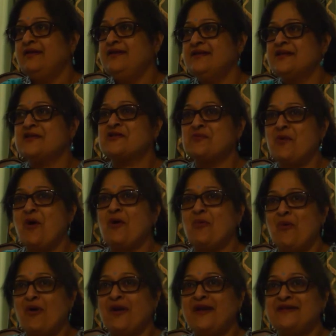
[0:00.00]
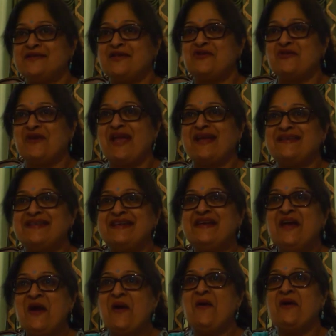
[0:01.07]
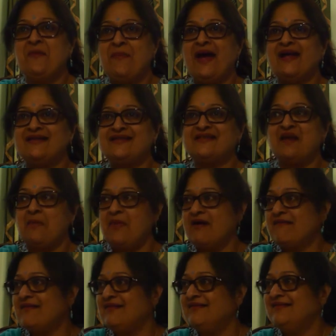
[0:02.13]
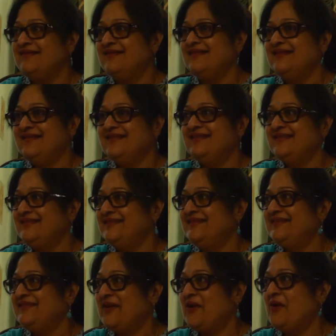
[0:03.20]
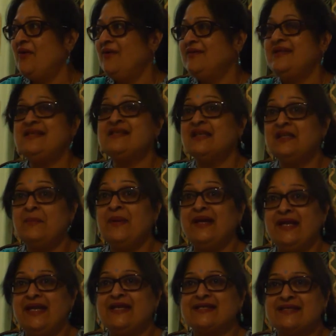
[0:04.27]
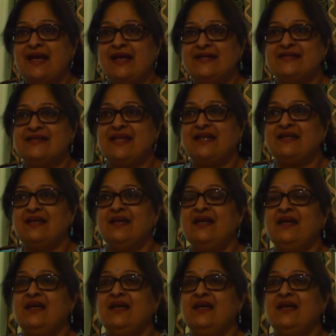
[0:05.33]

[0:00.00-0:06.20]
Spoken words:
These are small warnings that you're getting, or a bad stomach. These are the beginning signs that